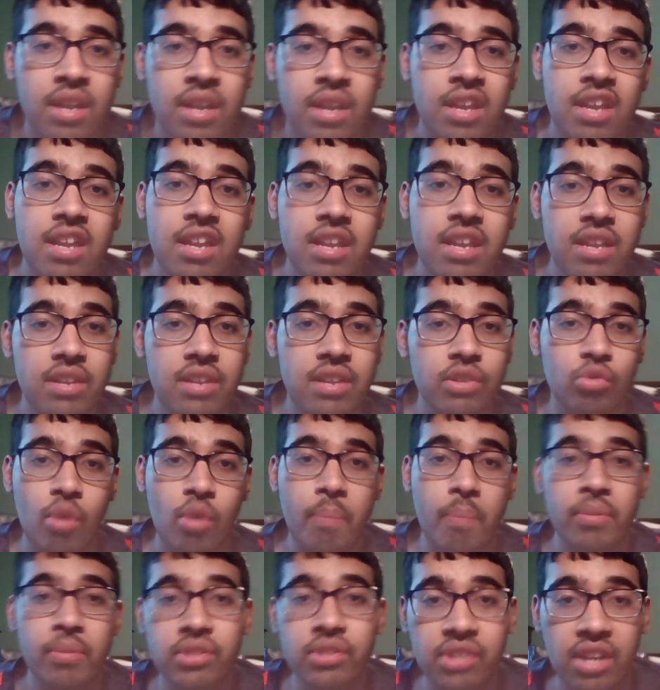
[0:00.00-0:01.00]
He's
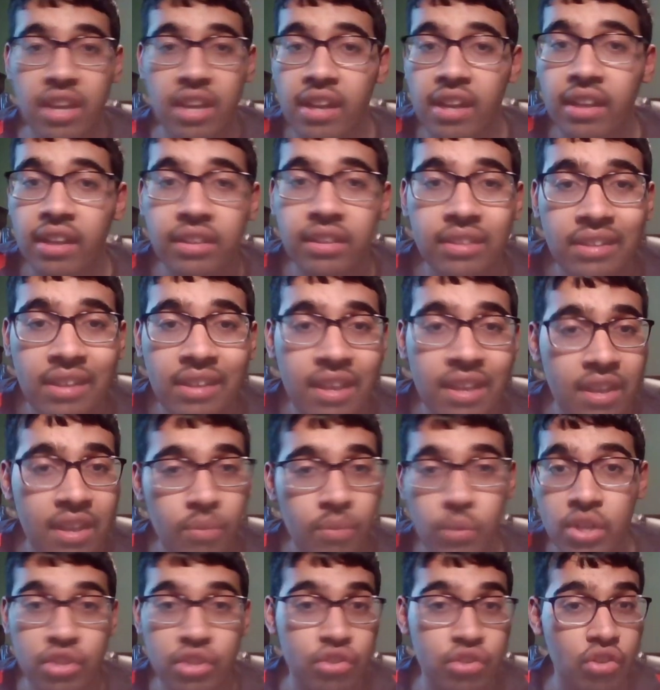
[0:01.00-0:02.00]
representing England
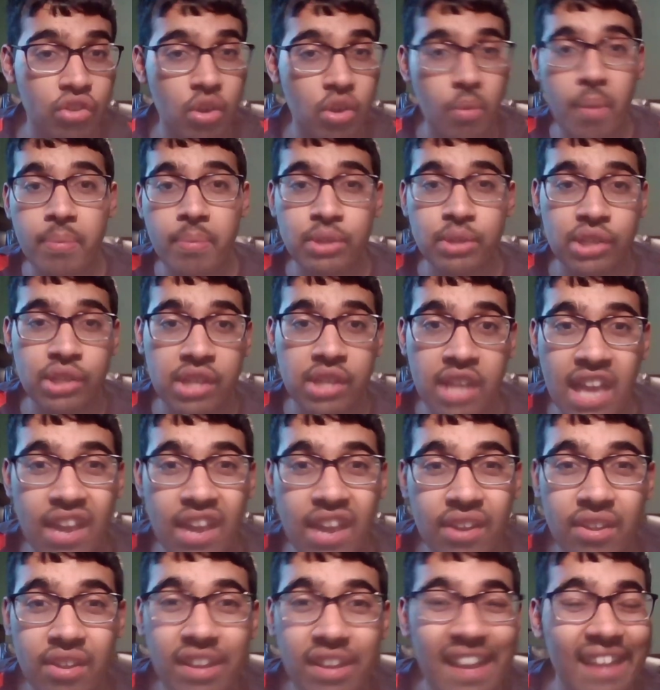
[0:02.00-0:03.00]
when he should have represented
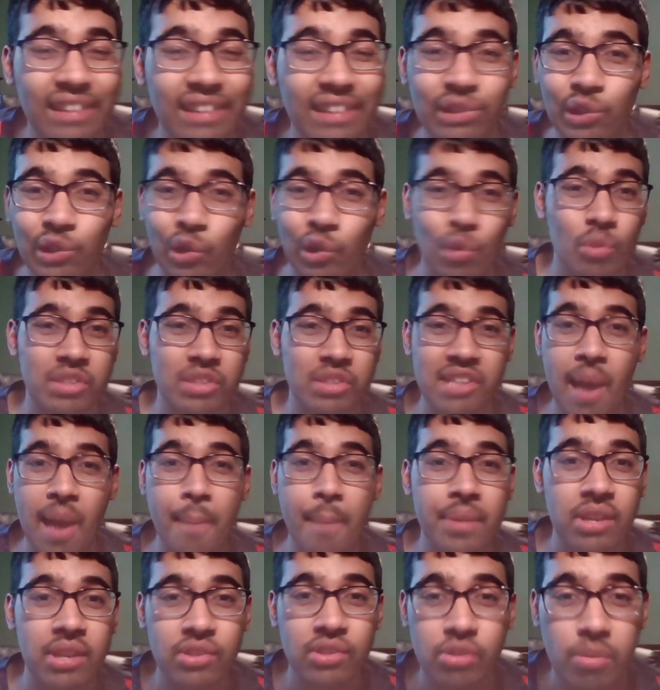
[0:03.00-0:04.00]
Canada, and look what's
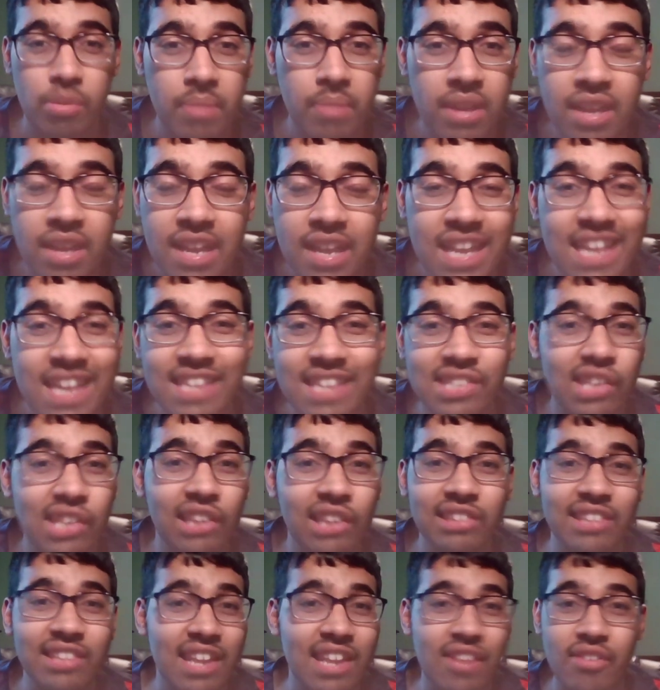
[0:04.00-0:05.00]
happening to him. His
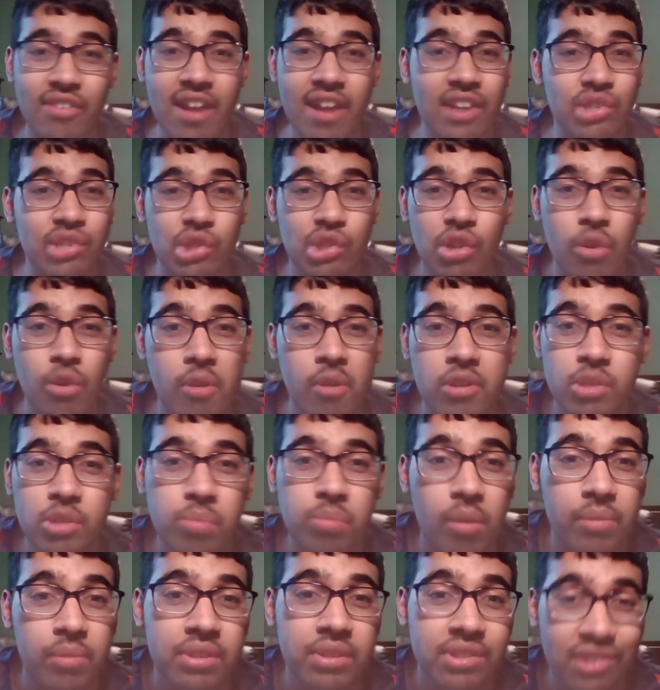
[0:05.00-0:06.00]
England international career is
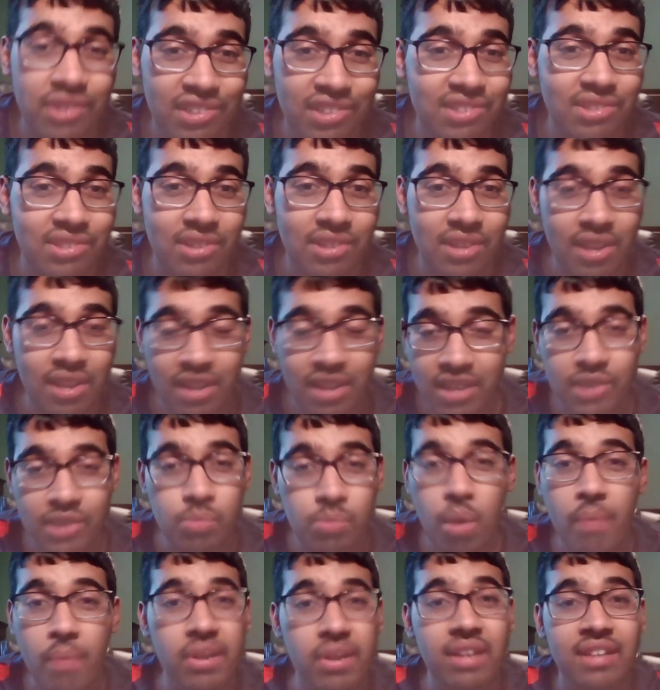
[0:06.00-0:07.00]
probably dusted. He's
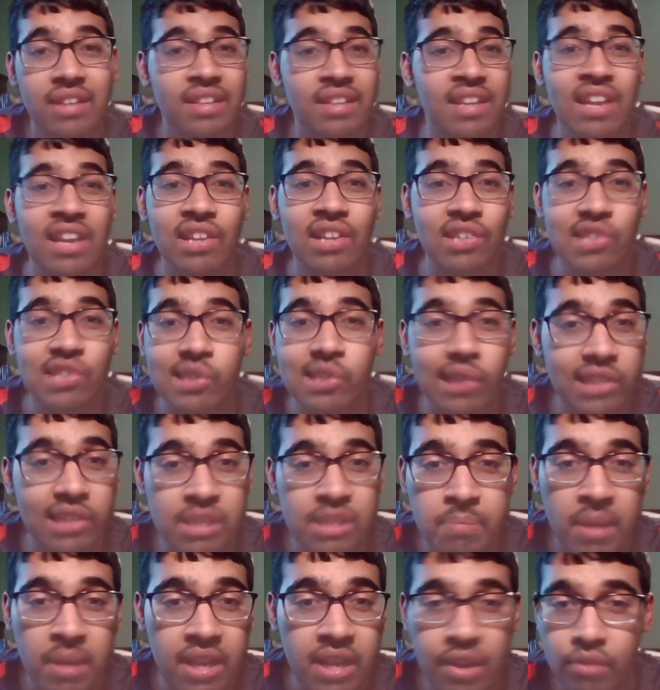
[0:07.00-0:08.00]
probably not going to get selected
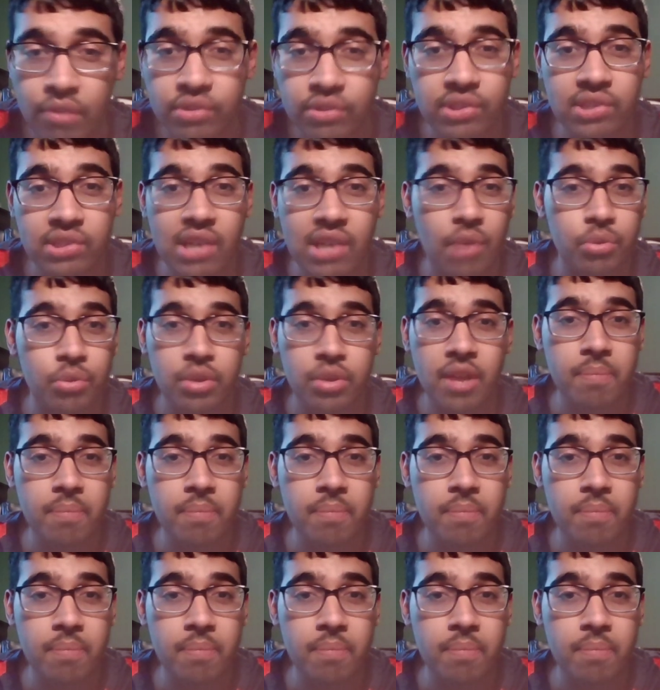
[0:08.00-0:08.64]
by Gareth Southgate